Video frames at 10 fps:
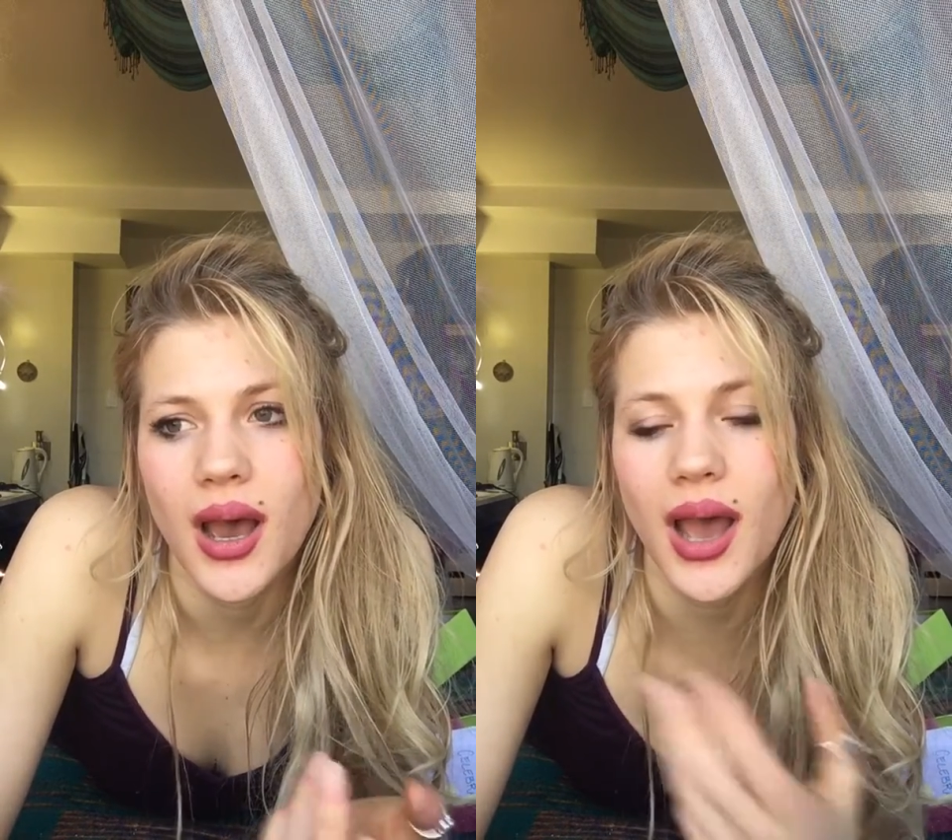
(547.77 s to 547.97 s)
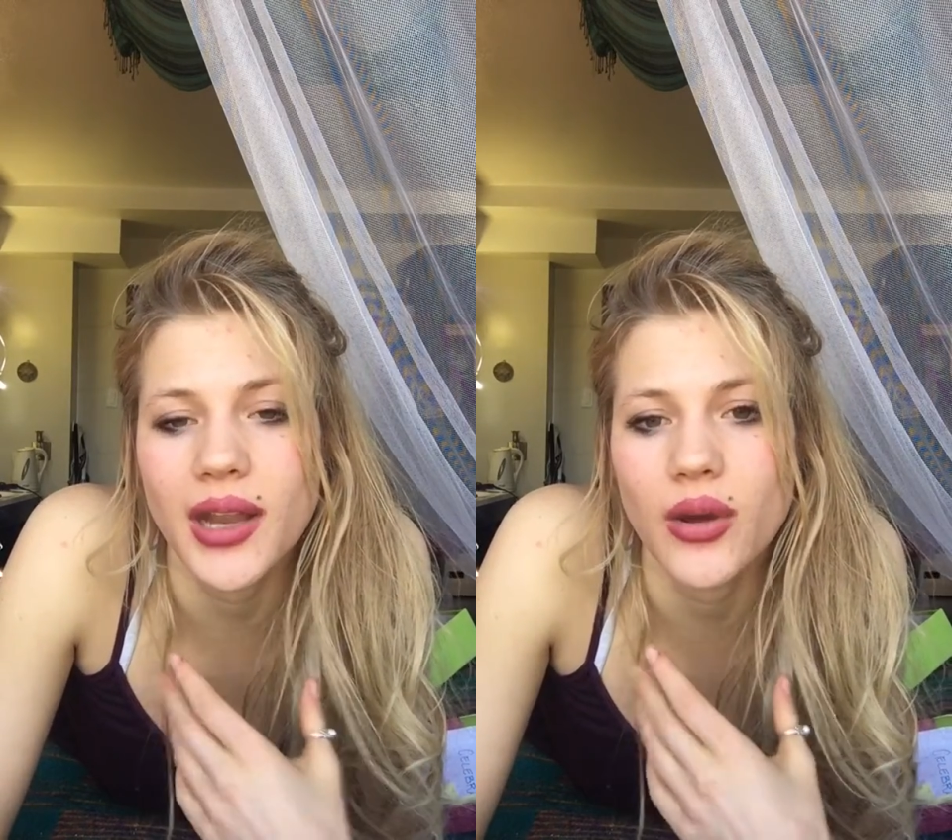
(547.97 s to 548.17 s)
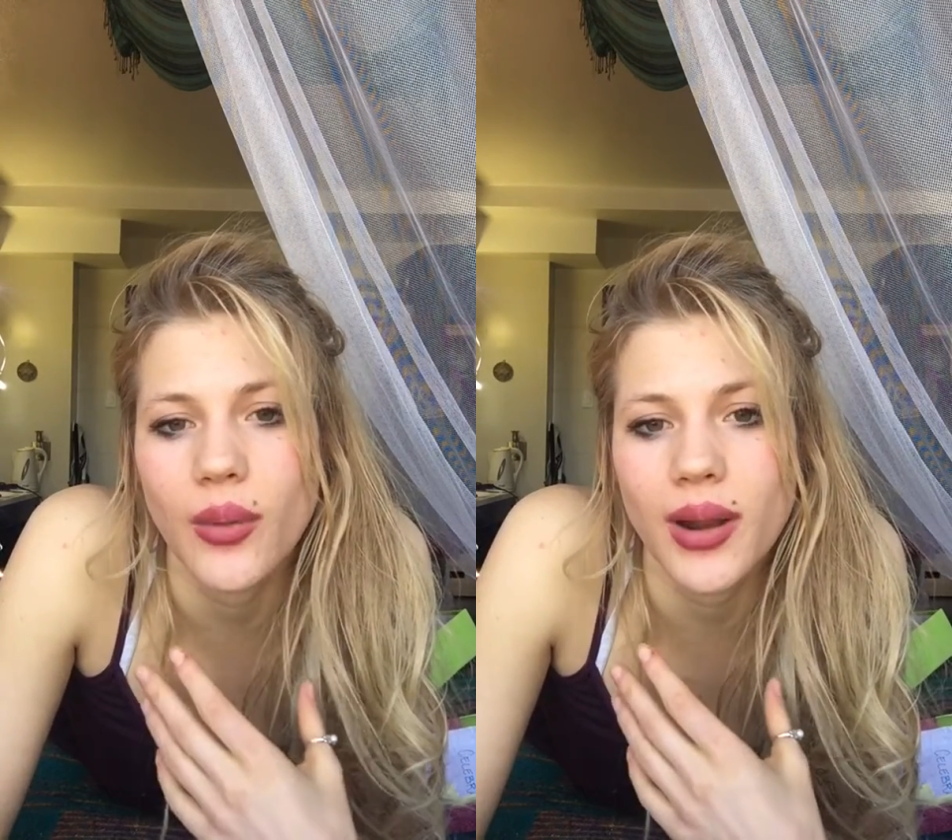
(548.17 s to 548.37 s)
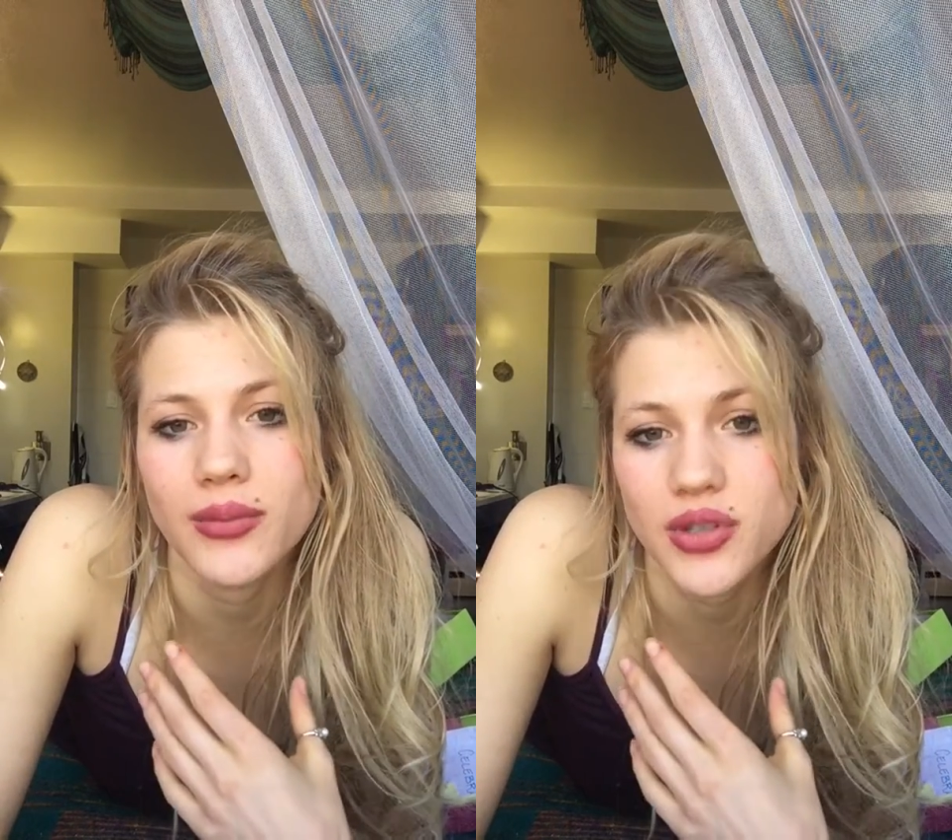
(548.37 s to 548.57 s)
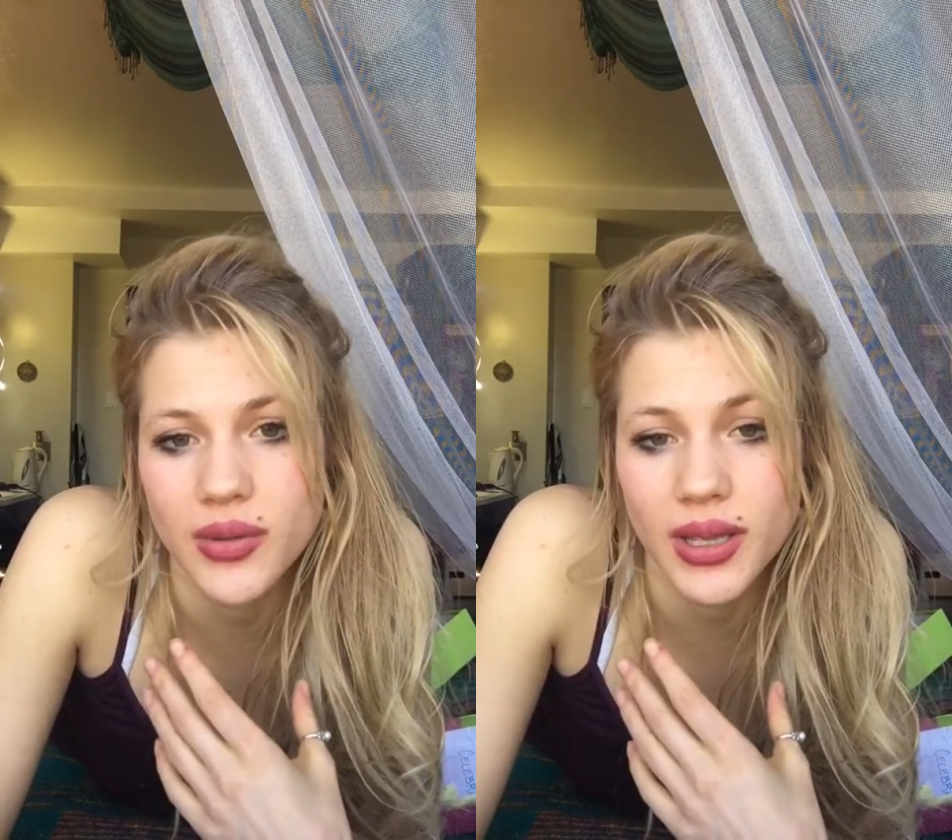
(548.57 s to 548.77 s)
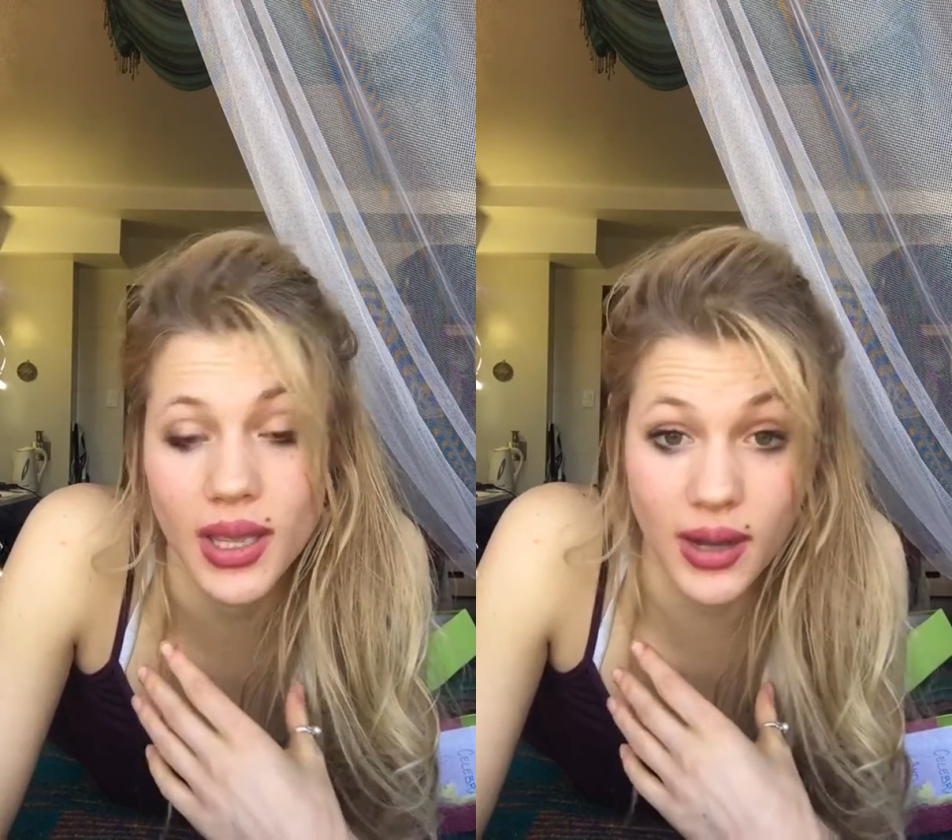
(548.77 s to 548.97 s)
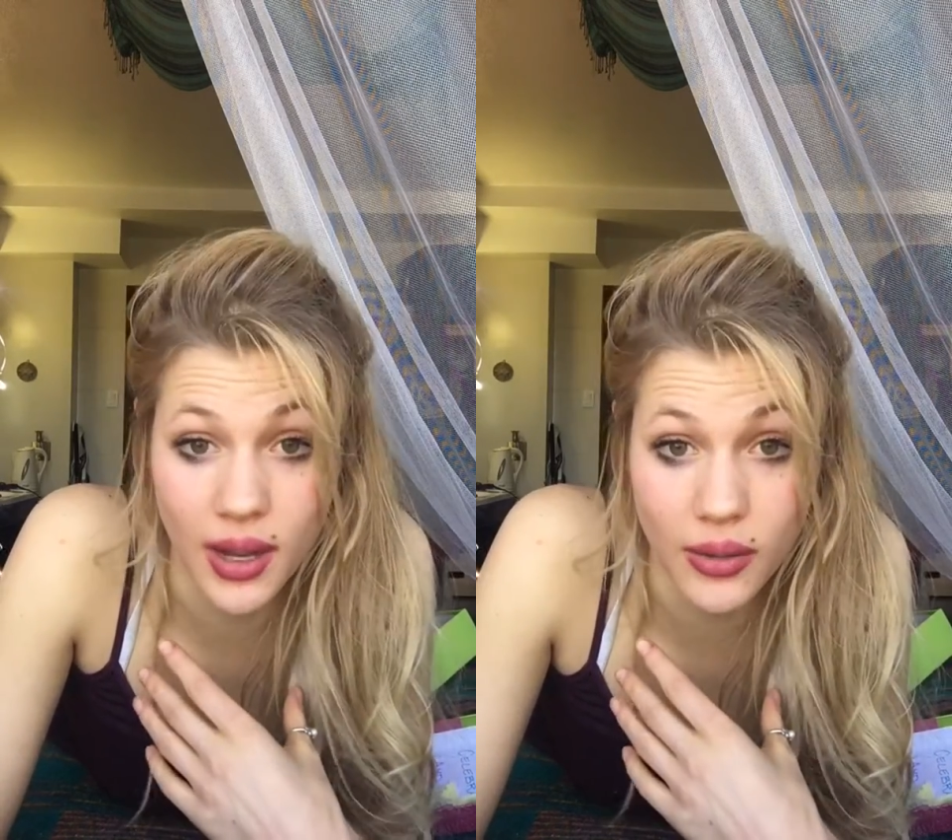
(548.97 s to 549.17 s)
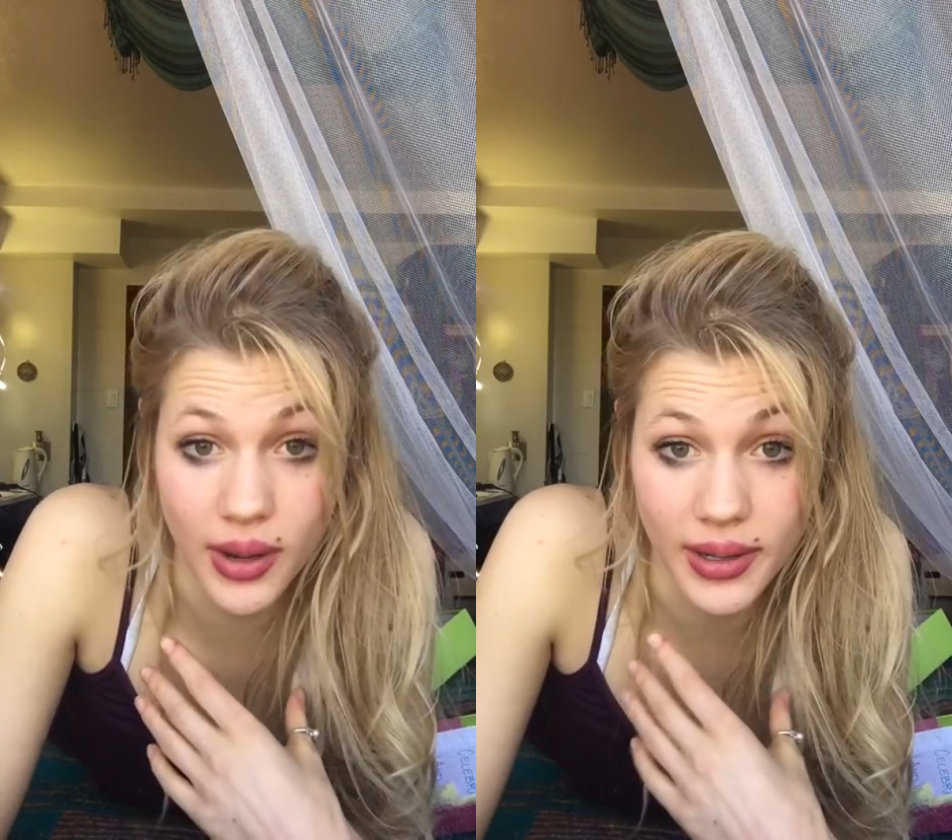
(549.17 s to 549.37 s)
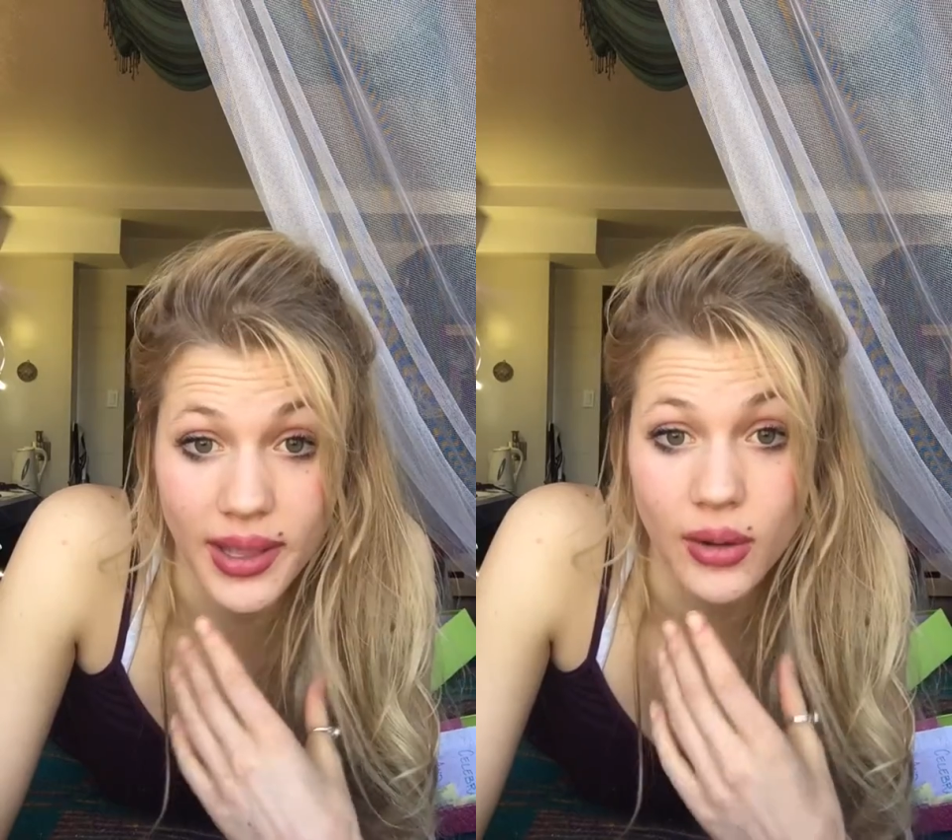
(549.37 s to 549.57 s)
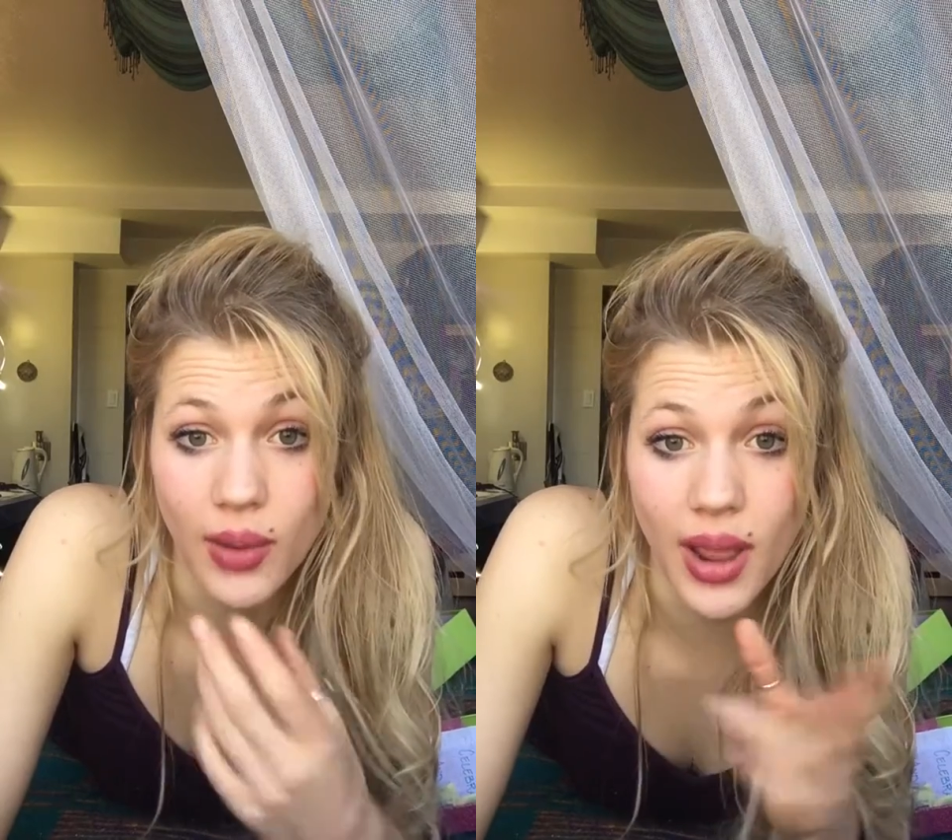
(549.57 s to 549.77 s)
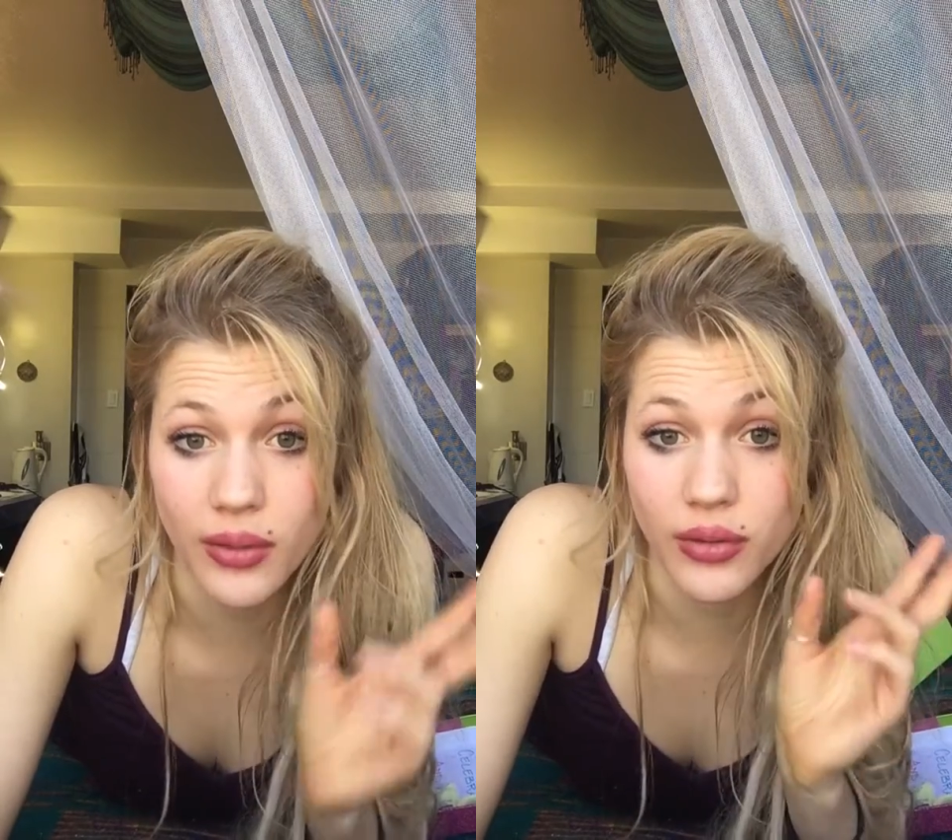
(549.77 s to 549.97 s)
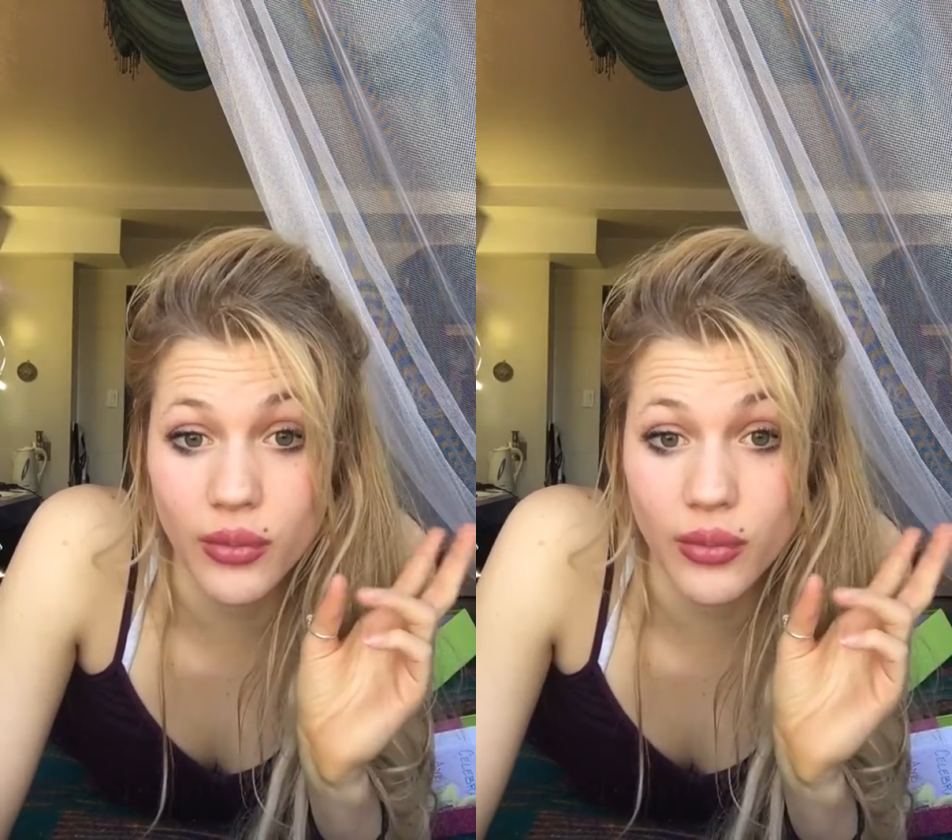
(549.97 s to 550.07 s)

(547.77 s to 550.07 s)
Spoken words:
I know what I'm doing and I know how to get around